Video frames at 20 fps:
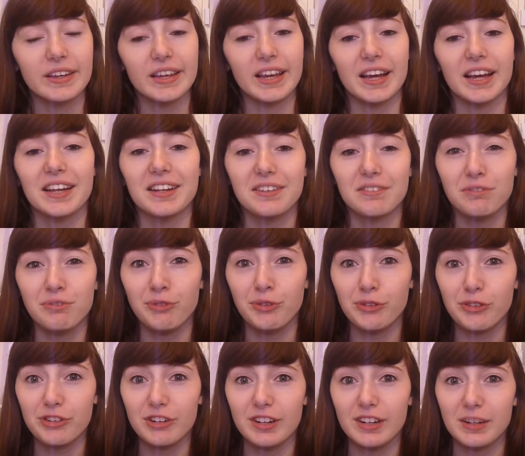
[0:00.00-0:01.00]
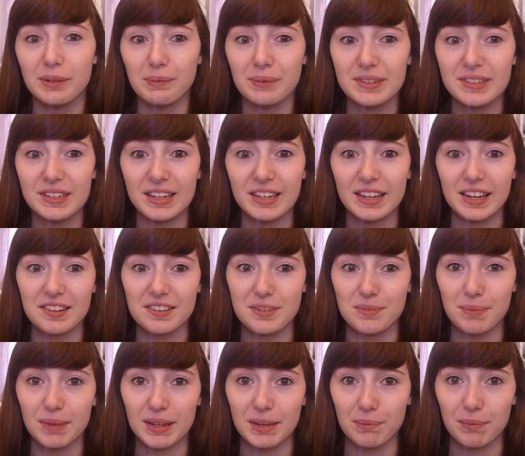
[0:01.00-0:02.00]
Yeah, and unfortunately we didn't get to
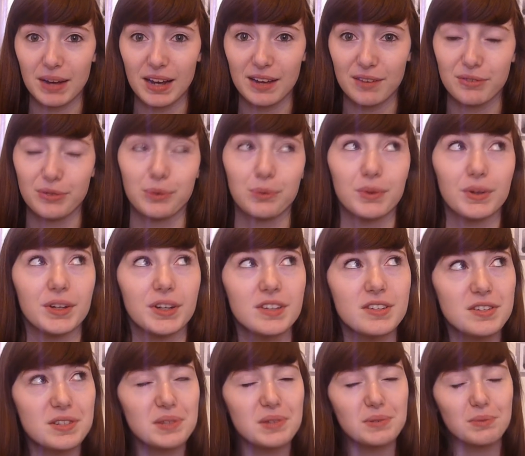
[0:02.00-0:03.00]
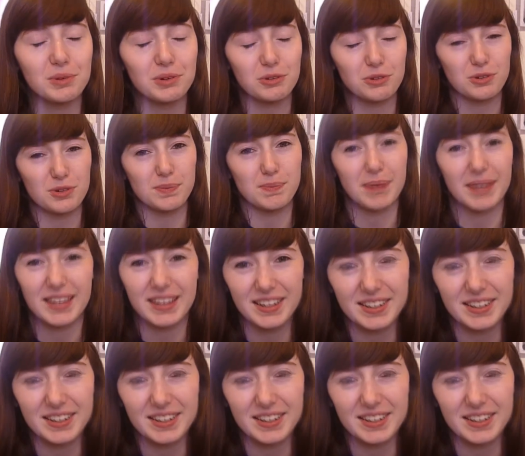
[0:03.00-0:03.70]
meet him afterwards, which was a bit